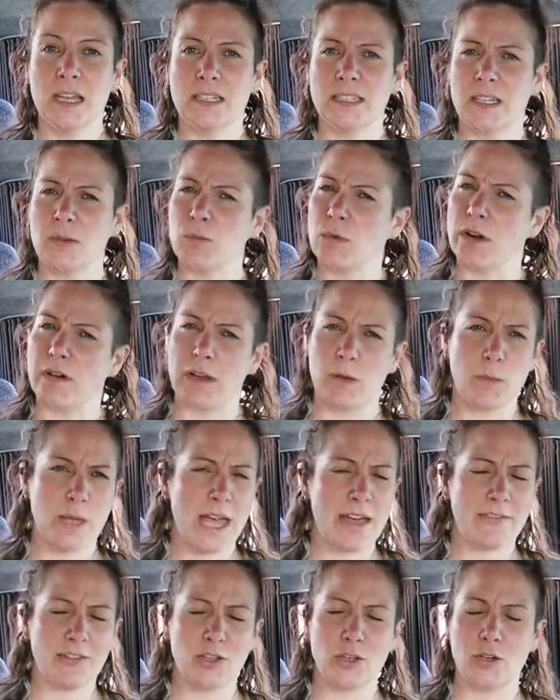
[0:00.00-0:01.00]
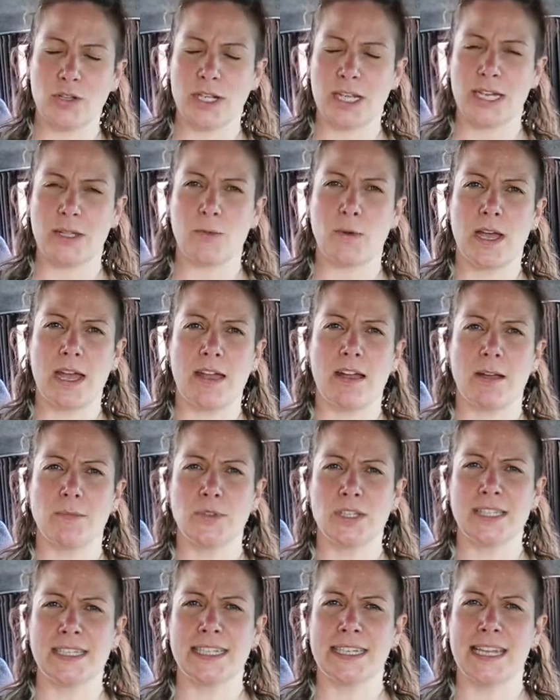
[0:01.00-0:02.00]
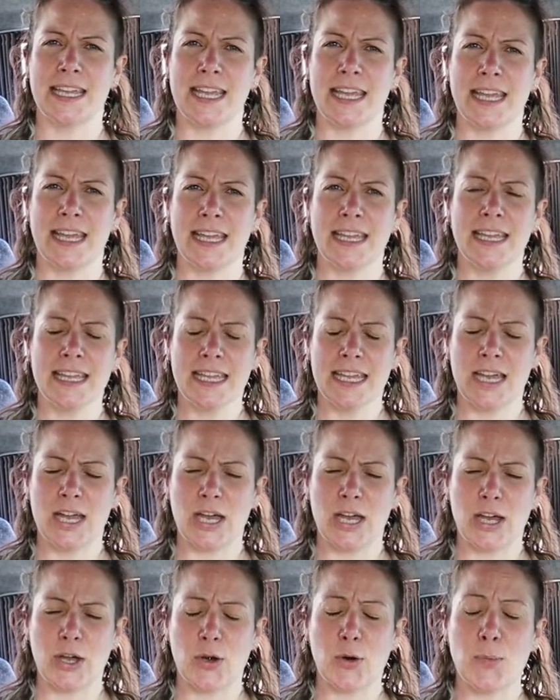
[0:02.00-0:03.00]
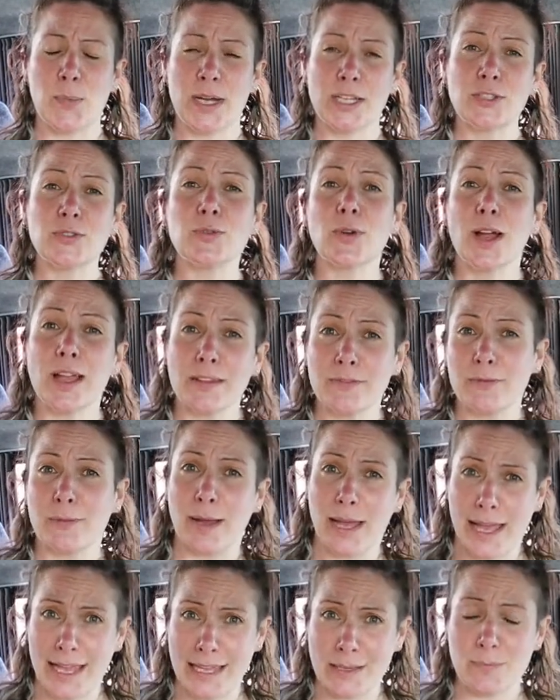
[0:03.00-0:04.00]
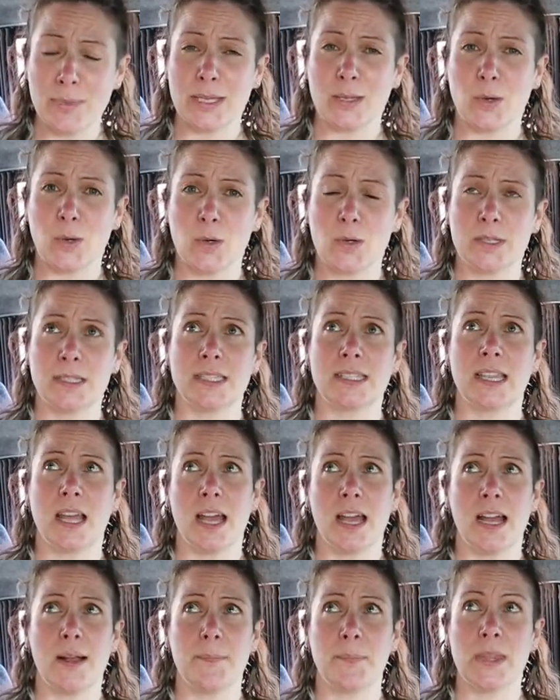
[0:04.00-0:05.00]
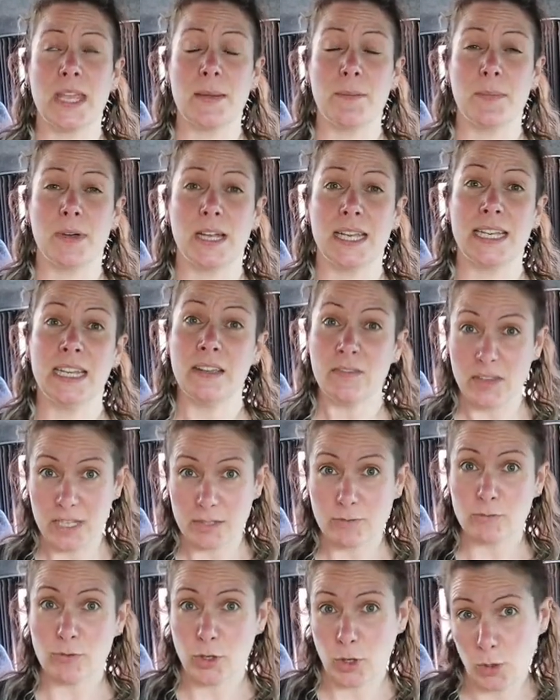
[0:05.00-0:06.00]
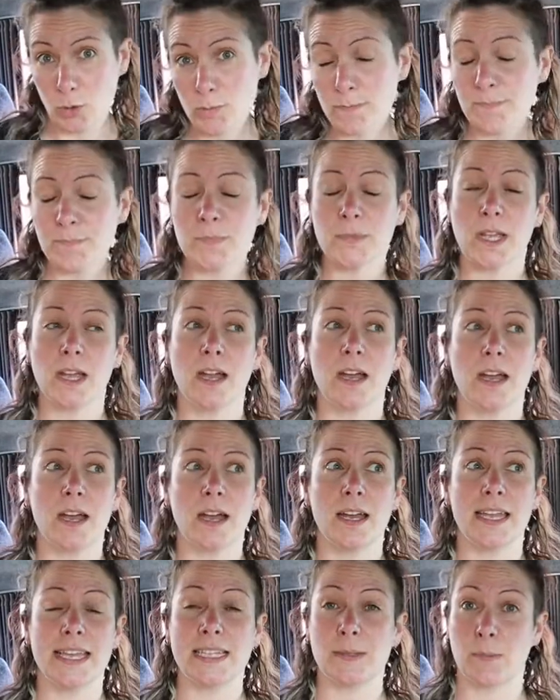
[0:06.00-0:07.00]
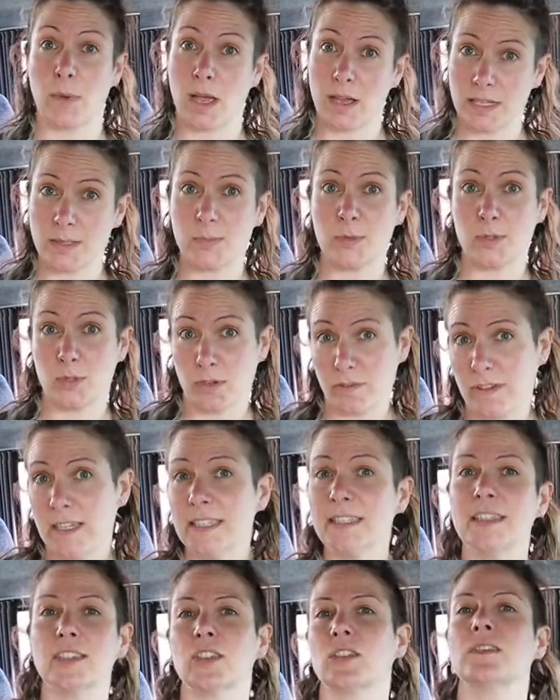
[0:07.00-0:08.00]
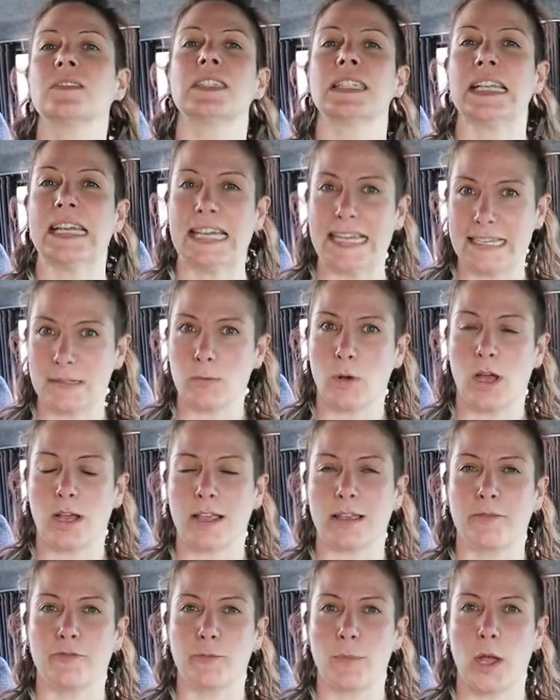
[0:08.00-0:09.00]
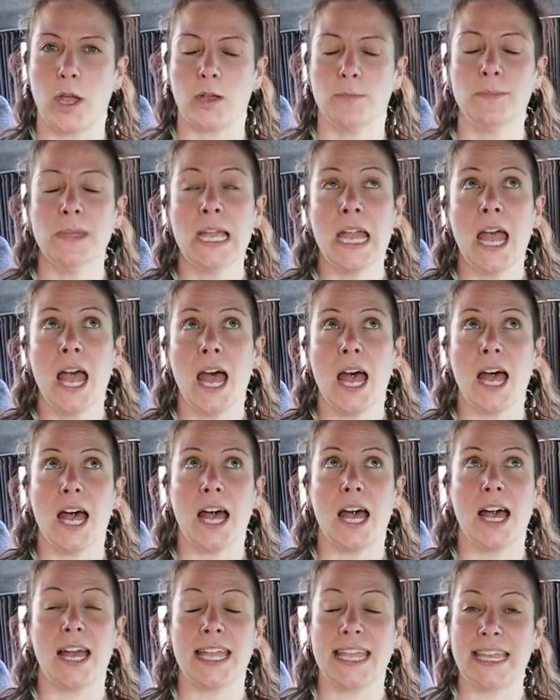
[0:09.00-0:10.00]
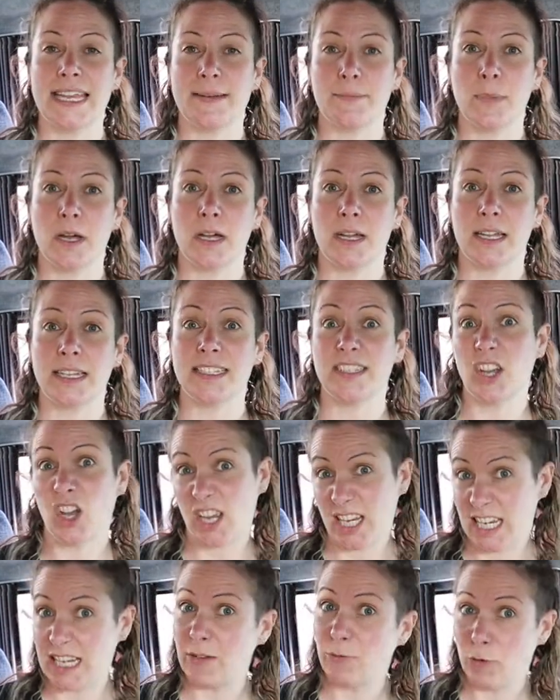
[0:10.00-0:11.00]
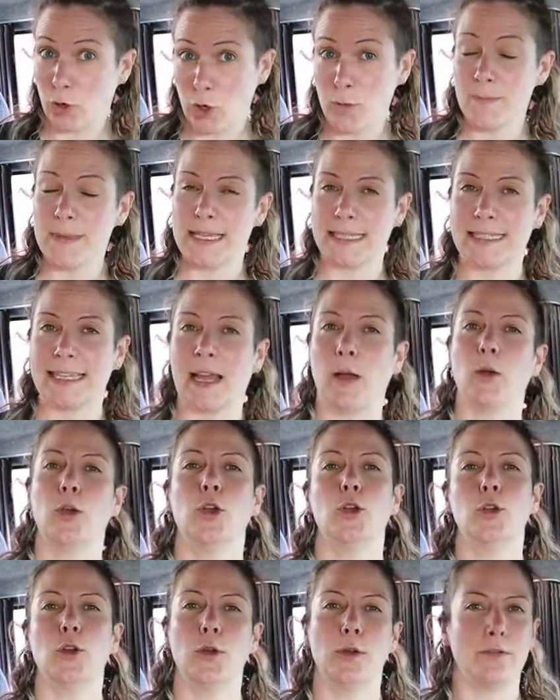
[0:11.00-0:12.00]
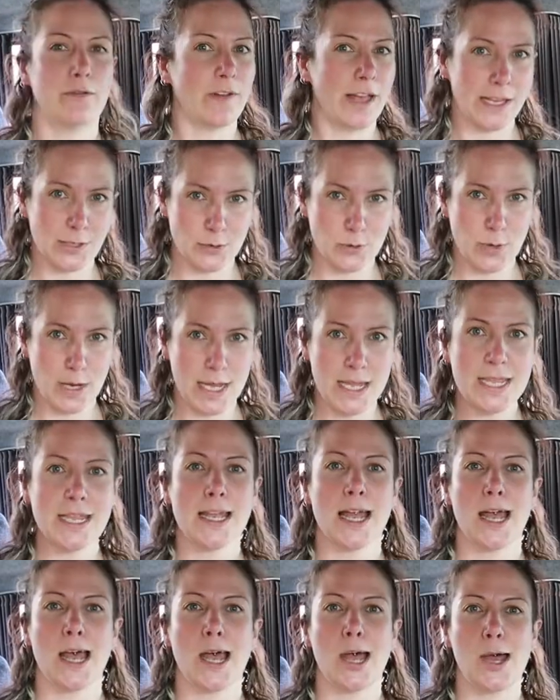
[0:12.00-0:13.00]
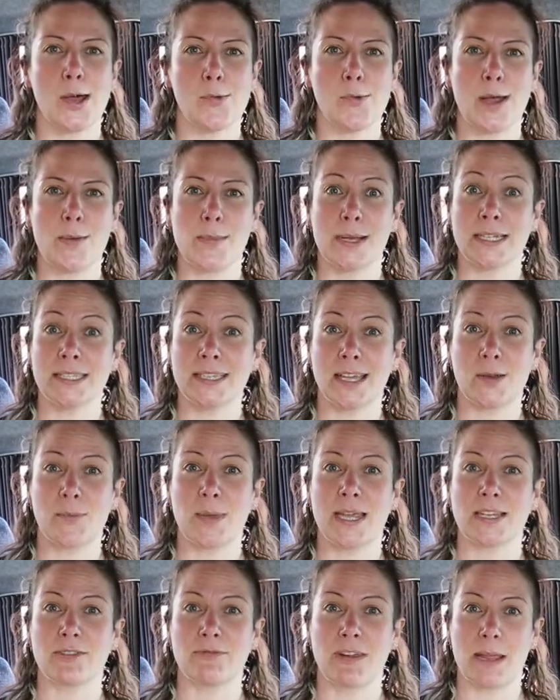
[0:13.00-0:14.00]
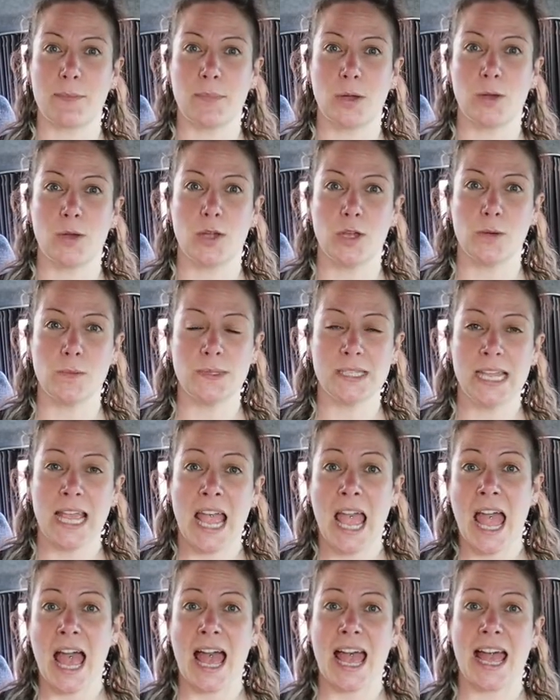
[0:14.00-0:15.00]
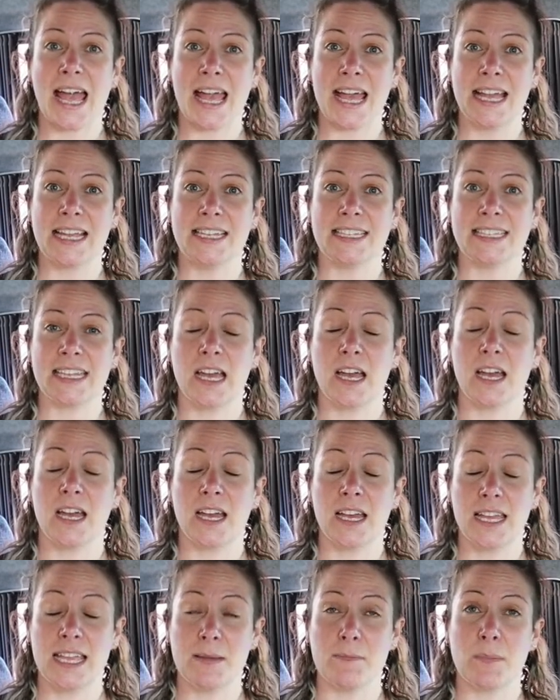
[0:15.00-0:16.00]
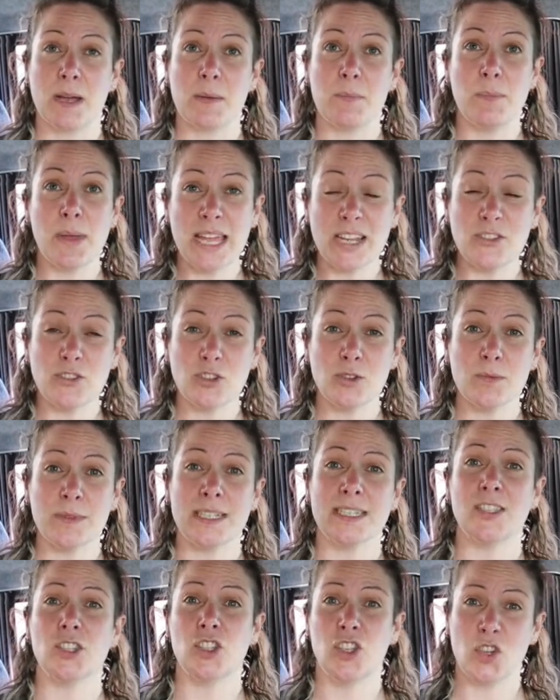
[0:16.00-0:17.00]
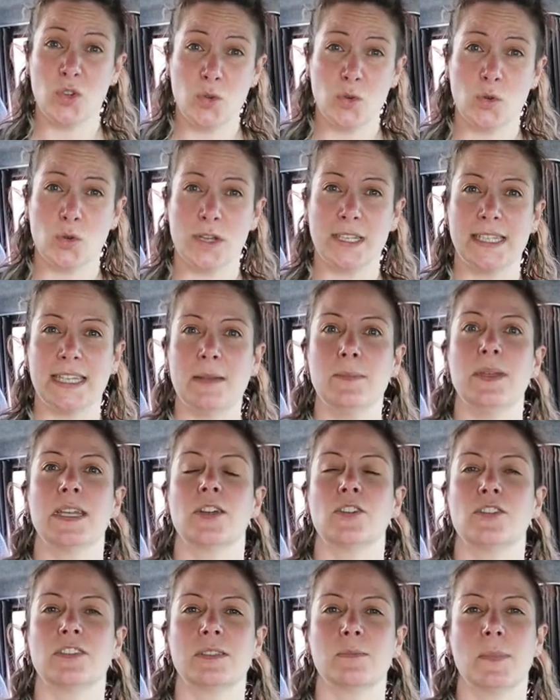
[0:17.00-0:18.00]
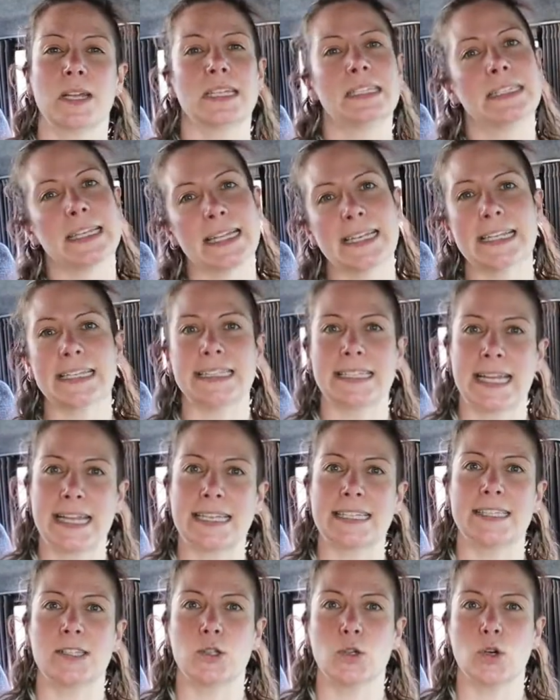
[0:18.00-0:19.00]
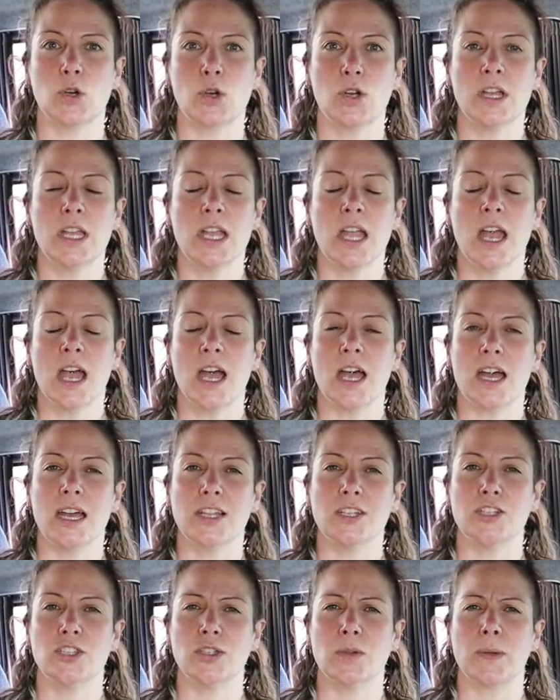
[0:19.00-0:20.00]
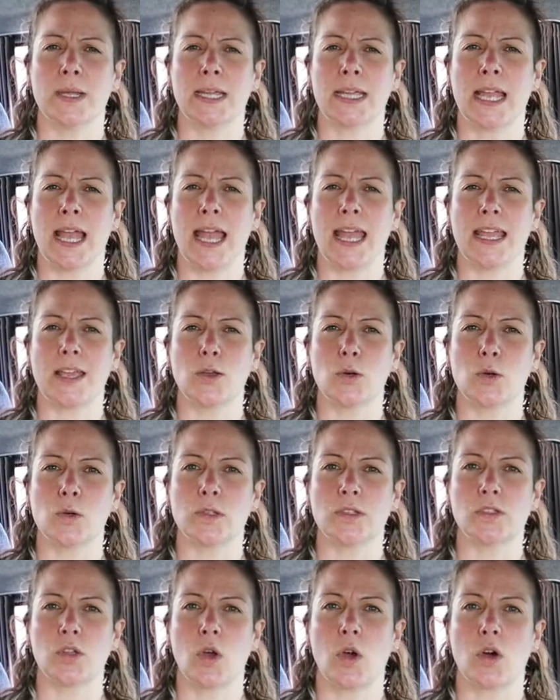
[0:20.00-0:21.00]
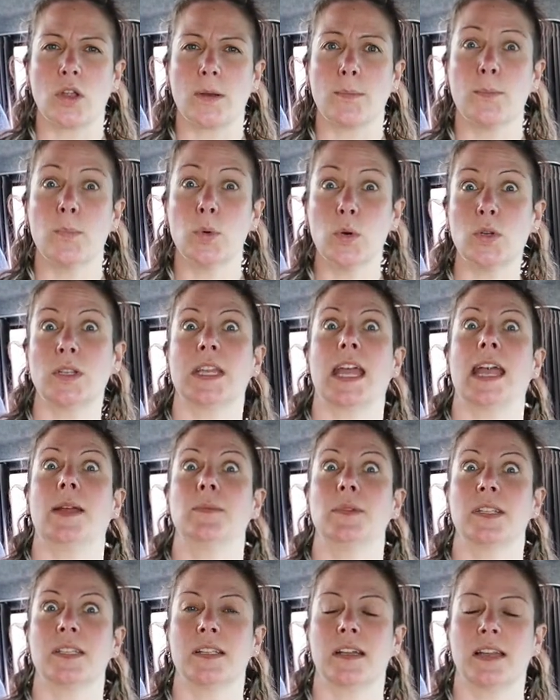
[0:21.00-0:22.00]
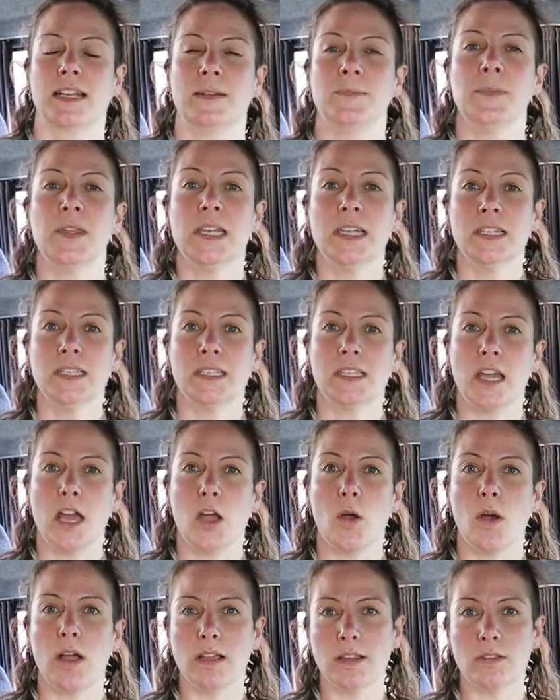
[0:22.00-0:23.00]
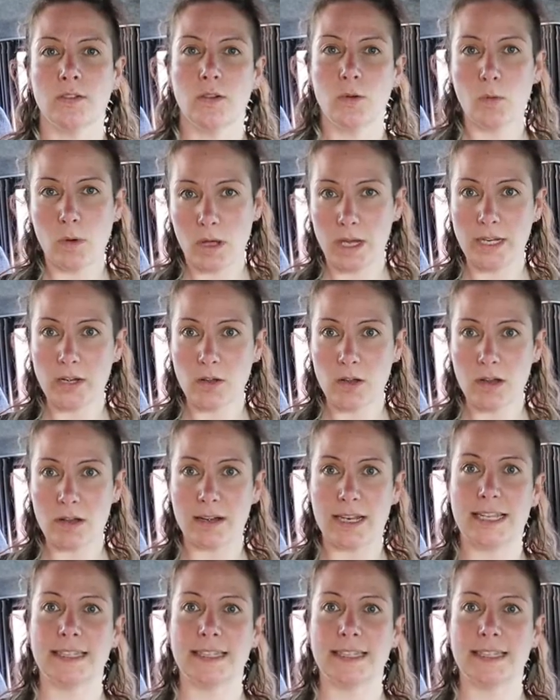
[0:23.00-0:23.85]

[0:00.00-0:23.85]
Don't worry, we haven't gone anywhere. I'm just in here uh, on my driveway because um, in my living room Uh, is my husband's office, because obviously he's working from home. Uh, in my dining room is now a hula hoop factory uh, where my son makes rainbow hoops, and uh, in my bedroom it's too noisy because my son is next door uh, doing a course on board game design. So I thought, why not?